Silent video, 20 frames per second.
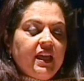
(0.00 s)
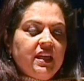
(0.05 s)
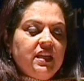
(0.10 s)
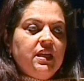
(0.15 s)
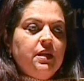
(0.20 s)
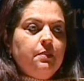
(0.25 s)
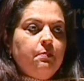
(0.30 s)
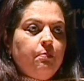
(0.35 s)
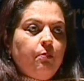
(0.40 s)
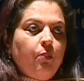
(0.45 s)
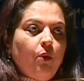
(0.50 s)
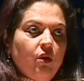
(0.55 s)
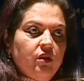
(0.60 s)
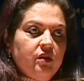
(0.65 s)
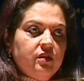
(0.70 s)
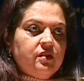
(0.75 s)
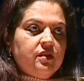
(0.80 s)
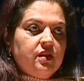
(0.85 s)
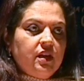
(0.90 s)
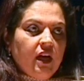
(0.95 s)
any
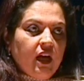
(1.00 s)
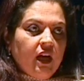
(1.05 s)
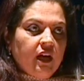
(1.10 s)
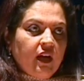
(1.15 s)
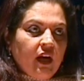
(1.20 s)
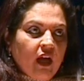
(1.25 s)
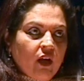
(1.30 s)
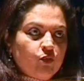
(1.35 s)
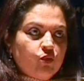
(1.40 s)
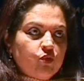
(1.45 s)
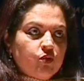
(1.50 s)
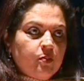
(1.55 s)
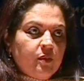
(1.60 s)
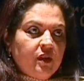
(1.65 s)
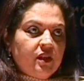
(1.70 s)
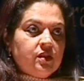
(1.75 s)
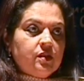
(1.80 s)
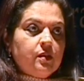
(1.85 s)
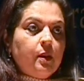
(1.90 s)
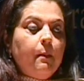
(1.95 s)
policy
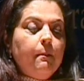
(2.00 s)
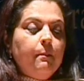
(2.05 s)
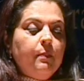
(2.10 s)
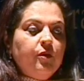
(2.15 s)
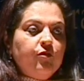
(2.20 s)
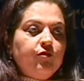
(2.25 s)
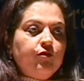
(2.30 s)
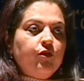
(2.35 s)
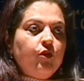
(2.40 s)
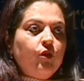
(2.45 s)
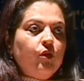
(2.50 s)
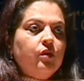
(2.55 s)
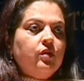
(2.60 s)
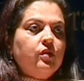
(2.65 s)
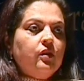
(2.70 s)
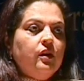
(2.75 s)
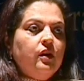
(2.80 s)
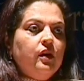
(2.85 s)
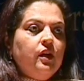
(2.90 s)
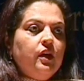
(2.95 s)
announcements
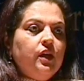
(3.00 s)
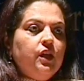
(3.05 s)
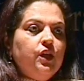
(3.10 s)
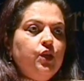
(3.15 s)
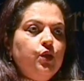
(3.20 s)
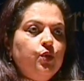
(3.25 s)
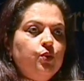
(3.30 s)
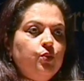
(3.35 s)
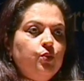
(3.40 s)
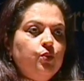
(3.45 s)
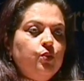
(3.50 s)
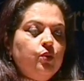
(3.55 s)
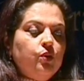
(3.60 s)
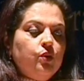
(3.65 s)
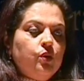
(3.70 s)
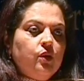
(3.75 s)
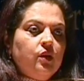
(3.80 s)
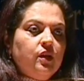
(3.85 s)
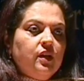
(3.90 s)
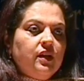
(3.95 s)
before you
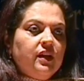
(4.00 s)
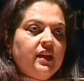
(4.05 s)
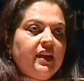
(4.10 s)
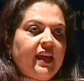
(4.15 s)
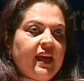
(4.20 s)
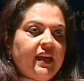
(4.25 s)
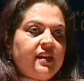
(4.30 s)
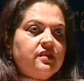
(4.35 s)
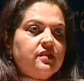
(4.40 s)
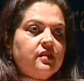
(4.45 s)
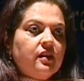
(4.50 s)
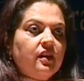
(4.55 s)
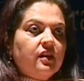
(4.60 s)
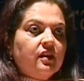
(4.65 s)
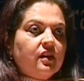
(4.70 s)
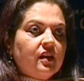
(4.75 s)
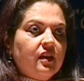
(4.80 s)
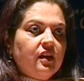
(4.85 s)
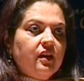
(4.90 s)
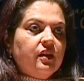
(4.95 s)
get
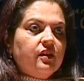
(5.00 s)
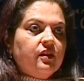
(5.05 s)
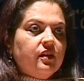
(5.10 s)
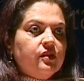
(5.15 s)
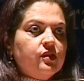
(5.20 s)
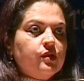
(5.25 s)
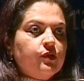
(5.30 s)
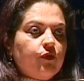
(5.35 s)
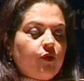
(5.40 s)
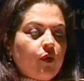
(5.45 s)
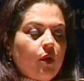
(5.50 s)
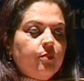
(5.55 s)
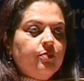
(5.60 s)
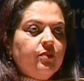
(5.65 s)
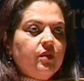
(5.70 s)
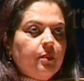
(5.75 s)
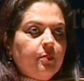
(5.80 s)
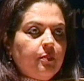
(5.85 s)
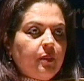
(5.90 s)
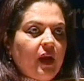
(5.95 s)
a clearance
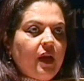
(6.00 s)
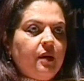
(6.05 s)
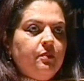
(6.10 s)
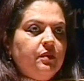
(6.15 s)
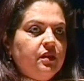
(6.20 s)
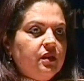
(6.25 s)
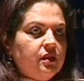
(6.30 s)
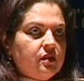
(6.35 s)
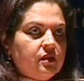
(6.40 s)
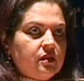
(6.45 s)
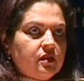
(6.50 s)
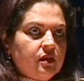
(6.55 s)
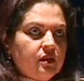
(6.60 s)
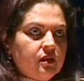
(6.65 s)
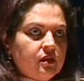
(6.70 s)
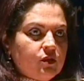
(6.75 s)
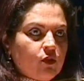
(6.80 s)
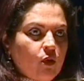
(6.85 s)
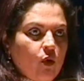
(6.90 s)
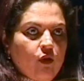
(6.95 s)
from the Prime
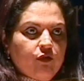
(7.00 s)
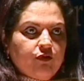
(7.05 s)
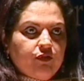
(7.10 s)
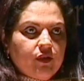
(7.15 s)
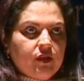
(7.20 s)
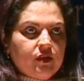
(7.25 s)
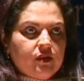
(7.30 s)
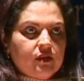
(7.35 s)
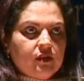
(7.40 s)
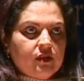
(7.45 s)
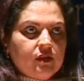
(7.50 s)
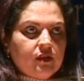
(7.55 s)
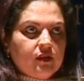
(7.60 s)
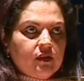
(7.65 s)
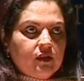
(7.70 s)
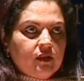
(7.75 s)
Minister's office.